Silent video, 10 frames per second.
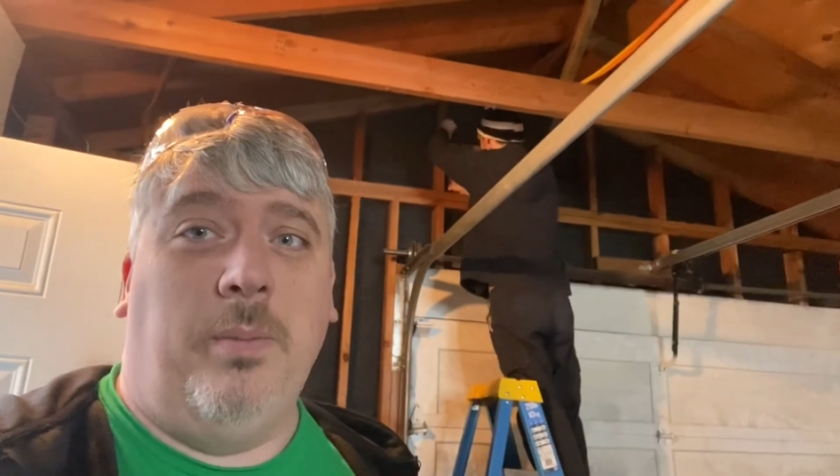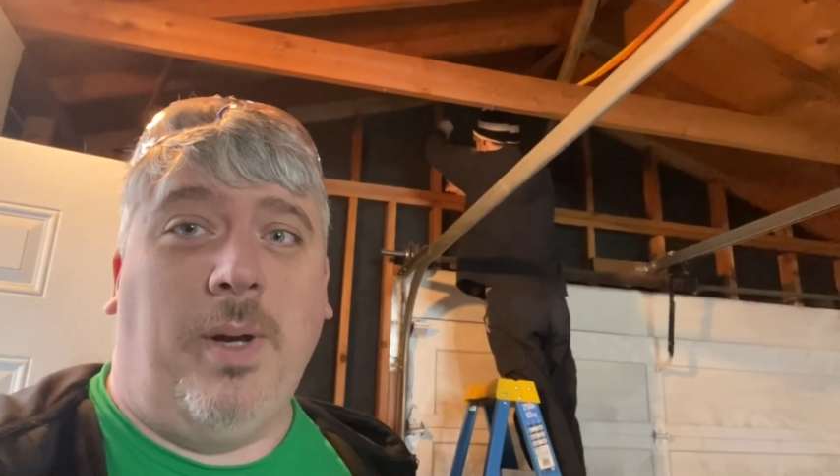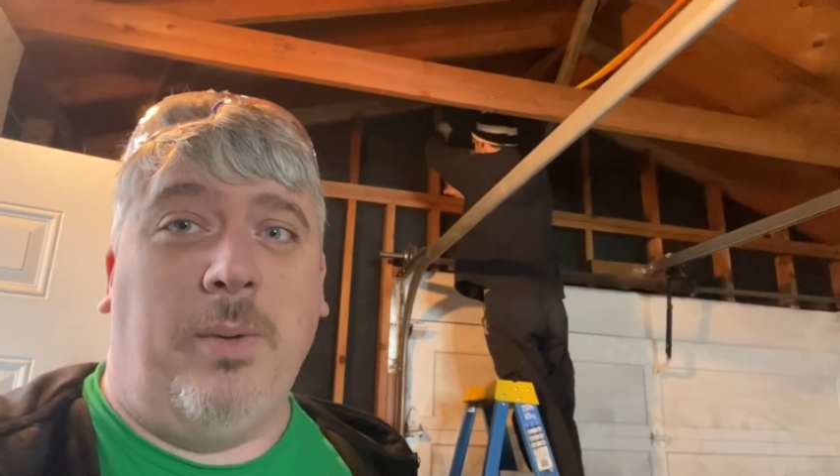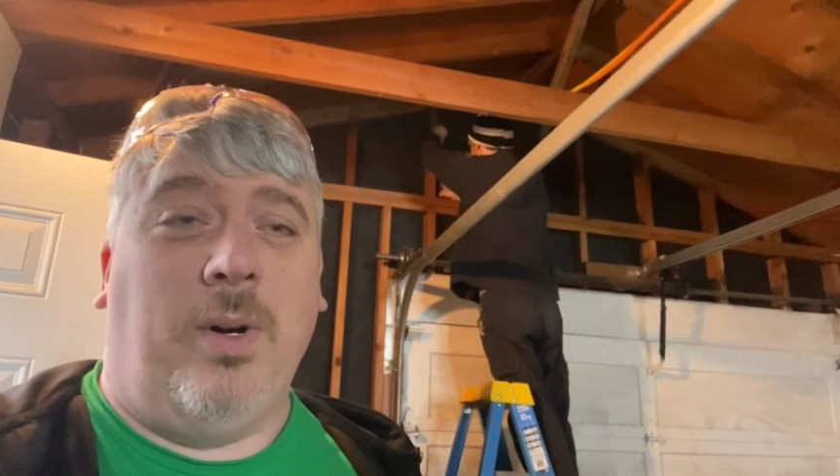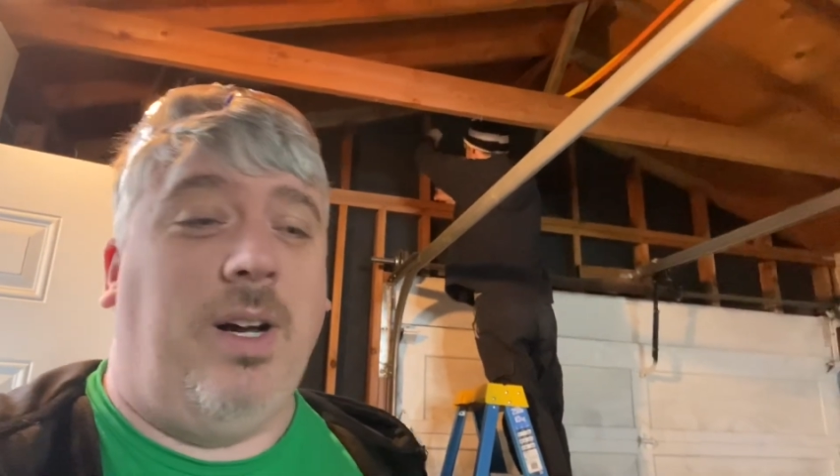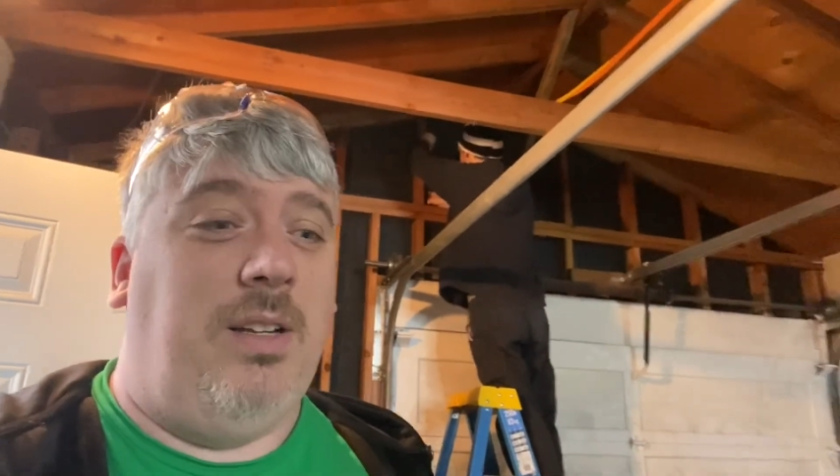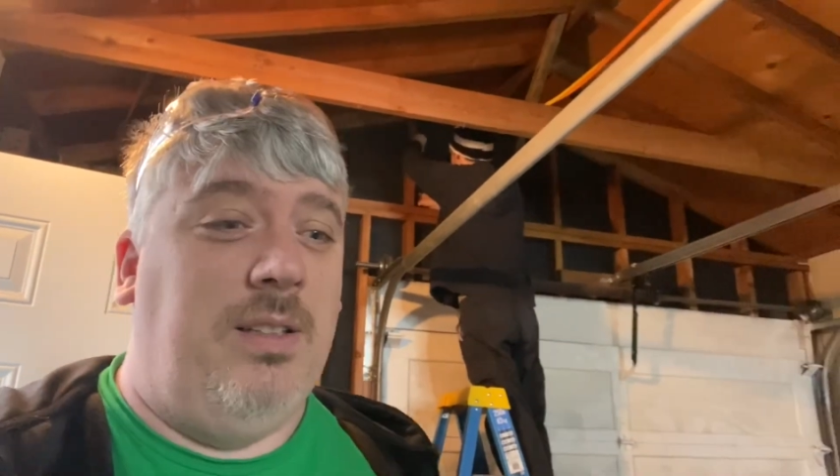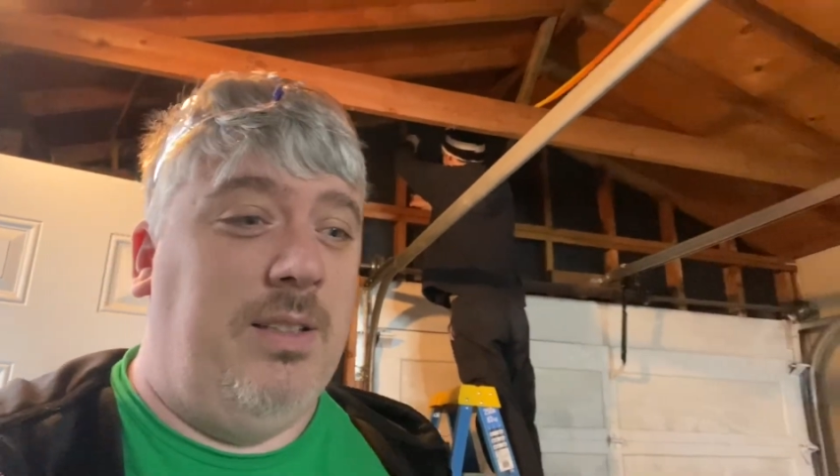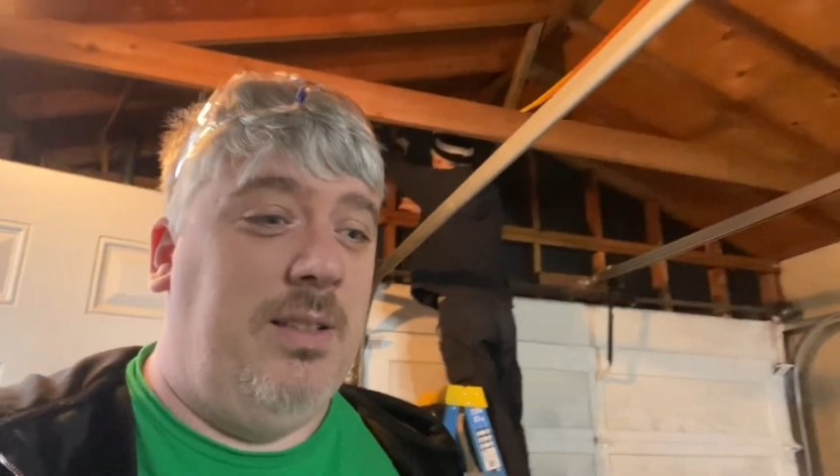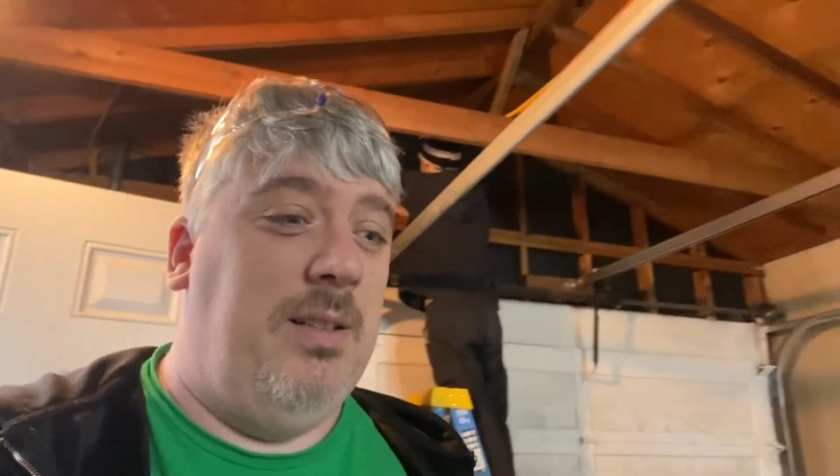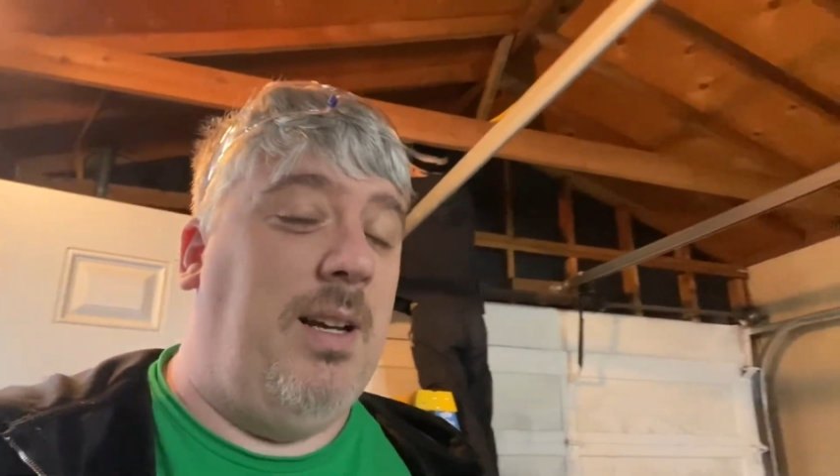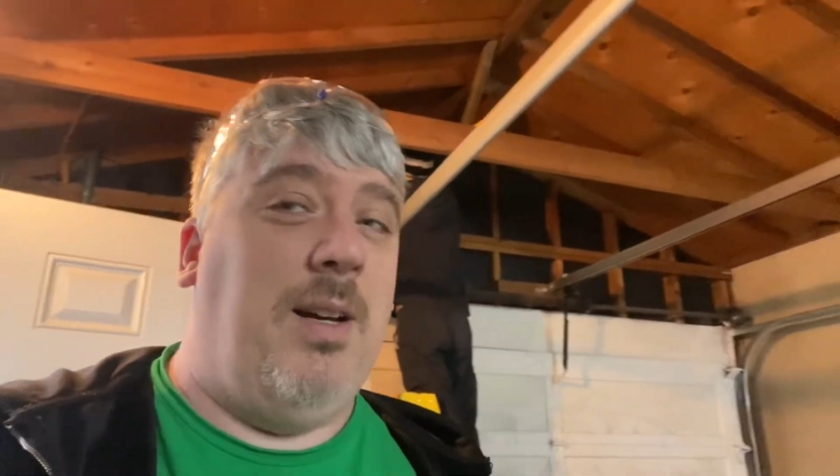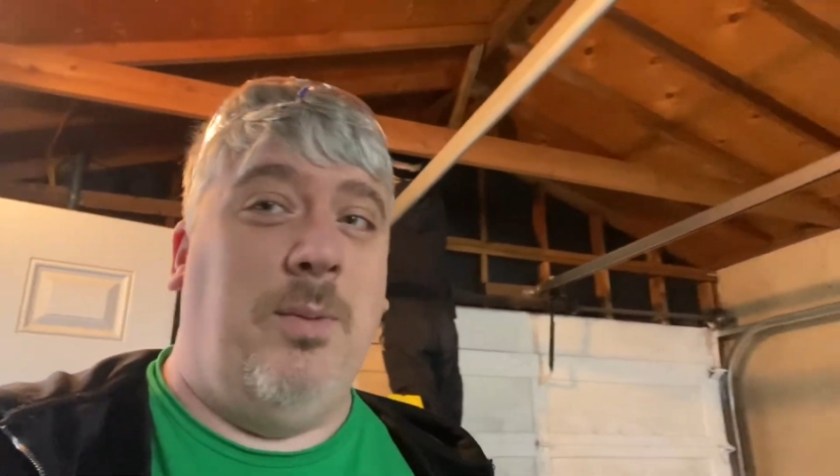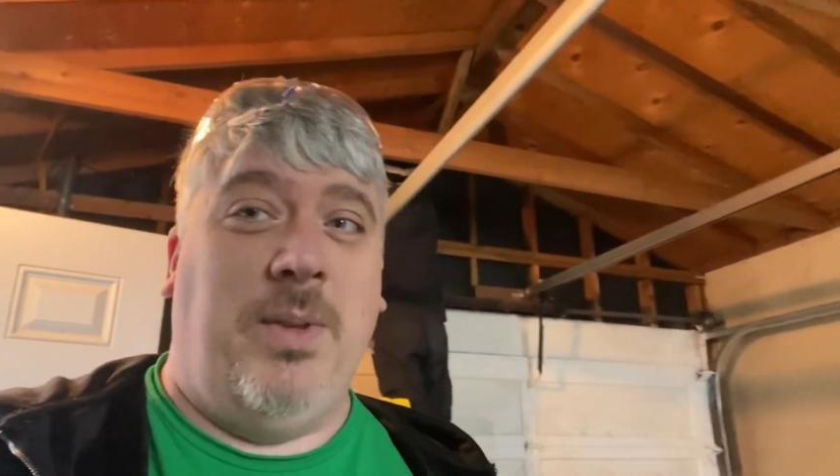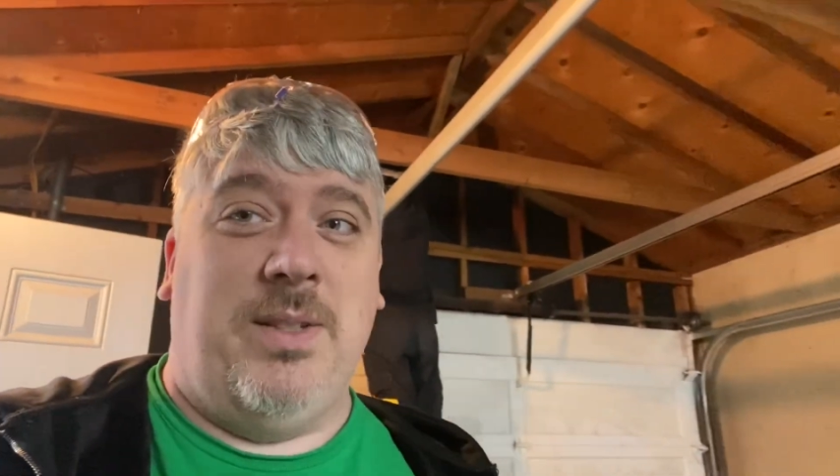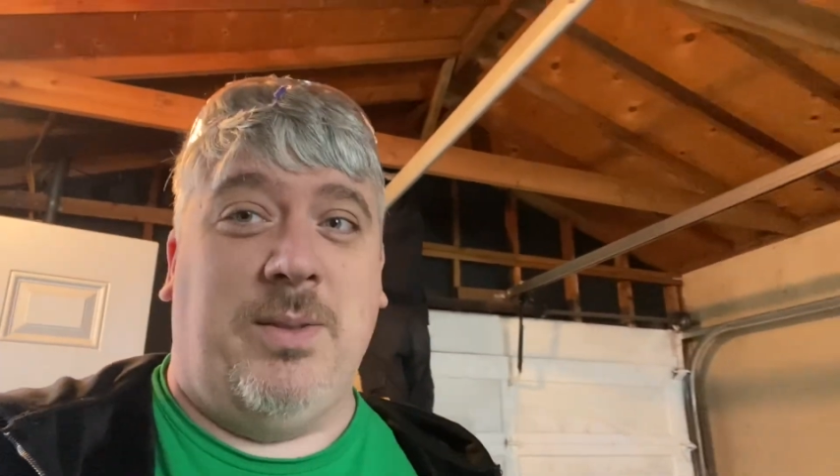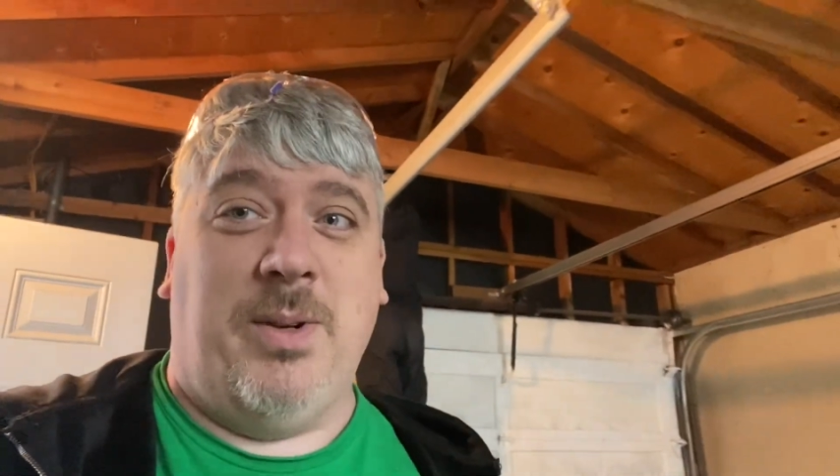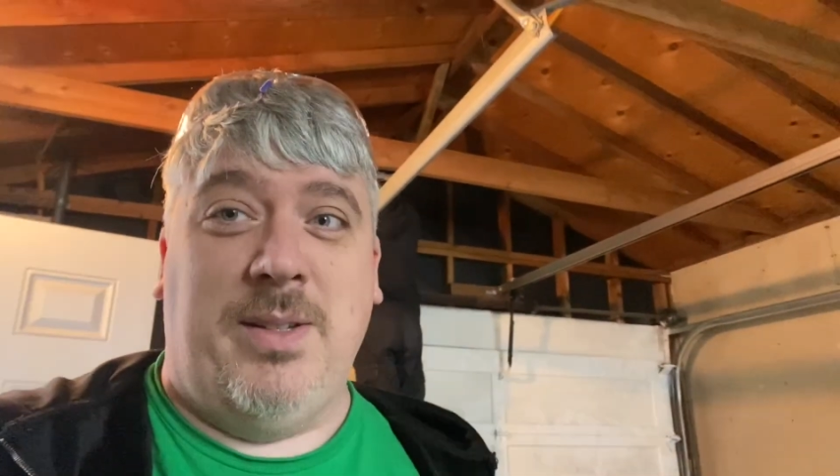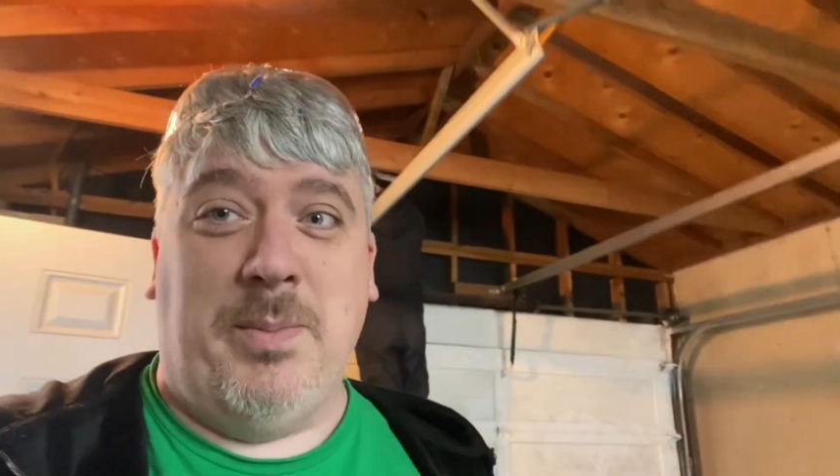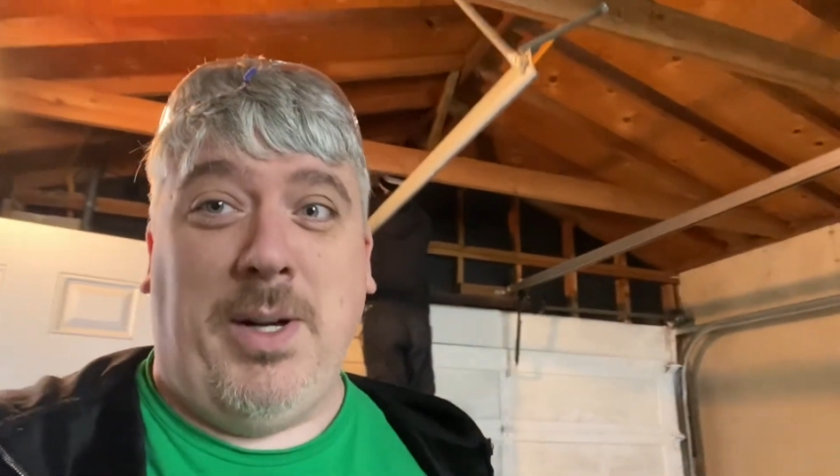in my wall. I hope that's the
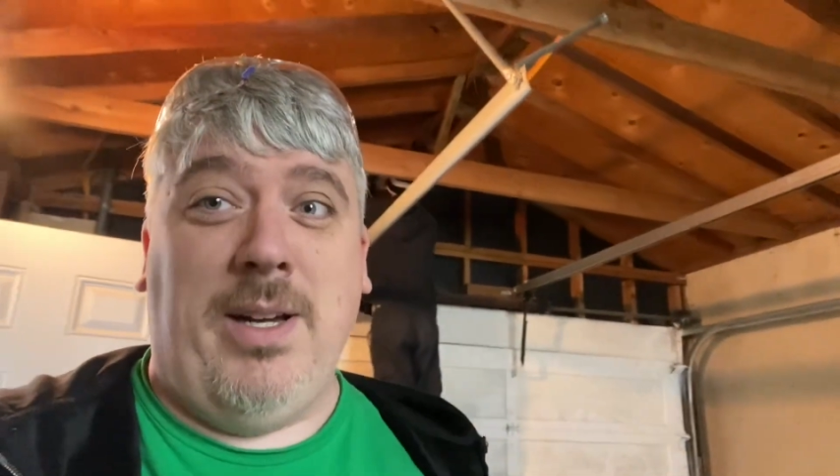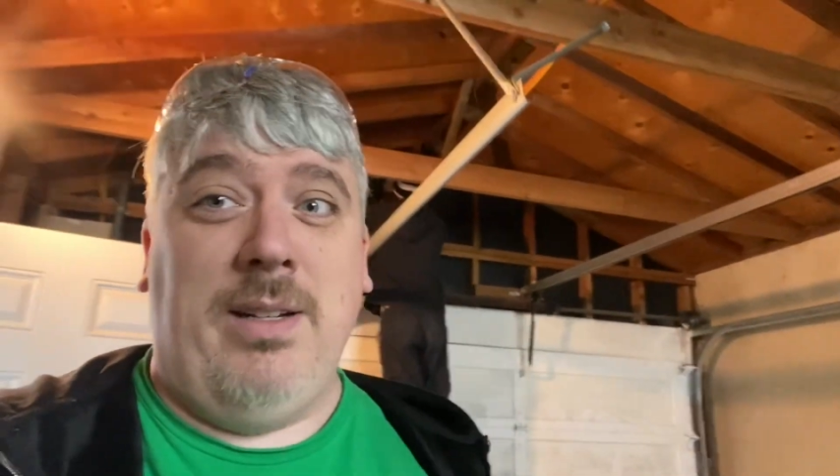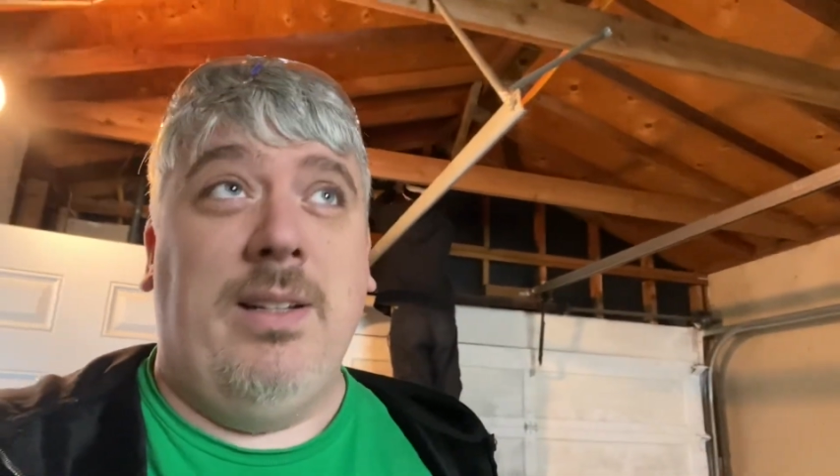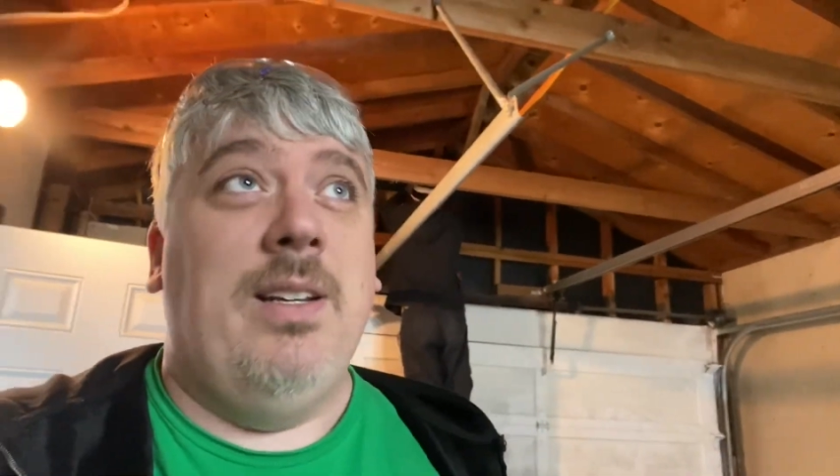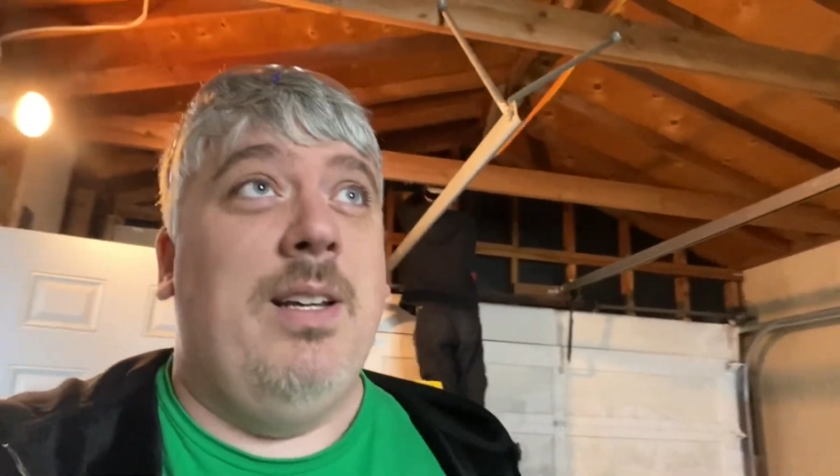right spot.